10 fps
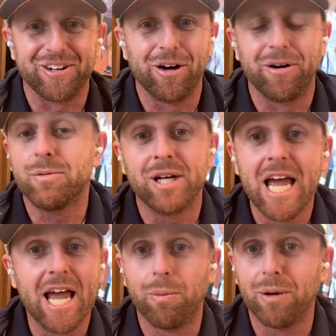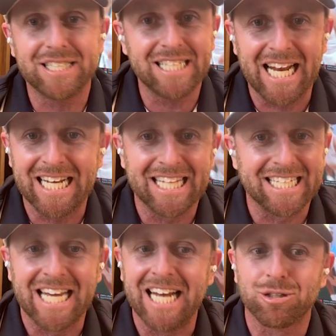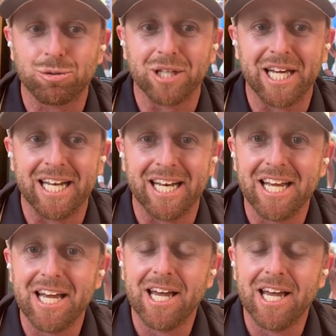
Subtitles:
It wasn't anything tennis related.